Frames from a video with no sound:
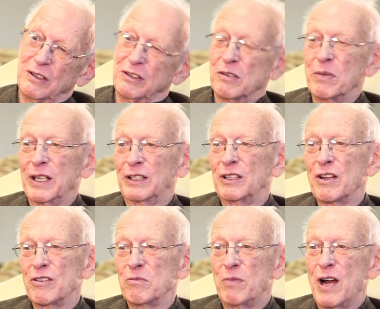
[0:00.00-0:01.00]
to make
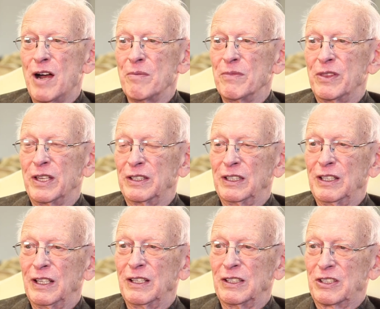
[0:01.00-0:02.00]
another bomb that
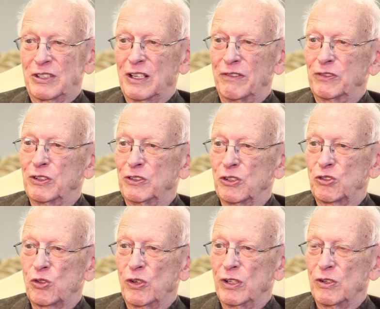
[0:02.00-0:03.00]
in itself could
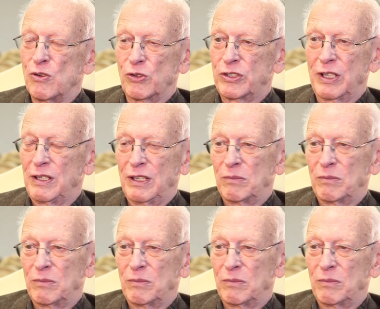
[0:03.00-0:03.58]
destroy a whole city?